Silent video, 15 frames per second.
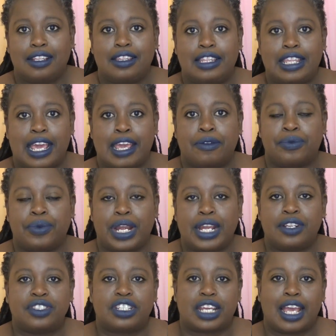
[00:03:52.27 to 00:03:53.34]
They
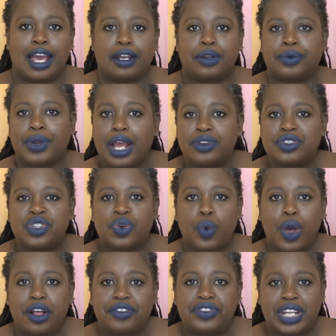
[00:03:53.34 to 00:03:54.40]
range at around
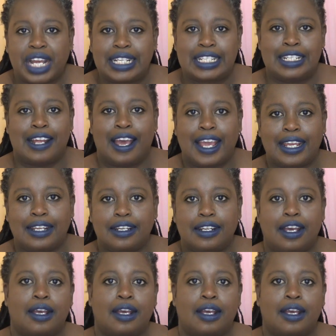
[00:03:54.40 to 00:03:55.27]
$12.99.